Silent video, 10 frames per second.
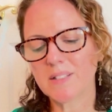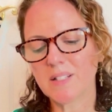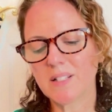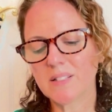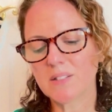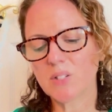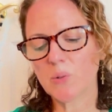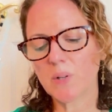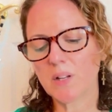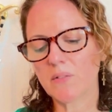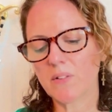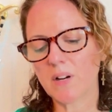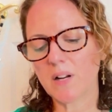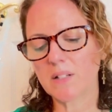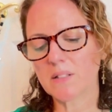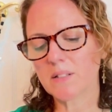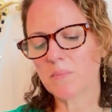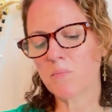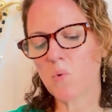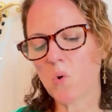to his doing for us
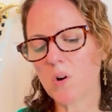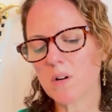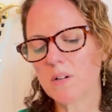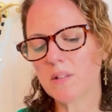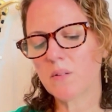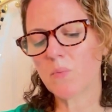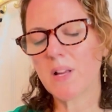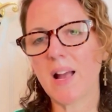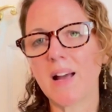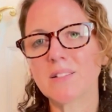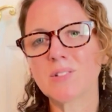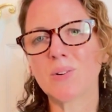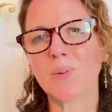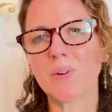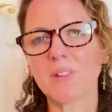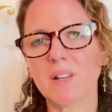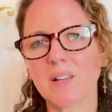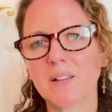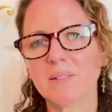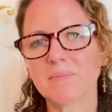more than we ask or think."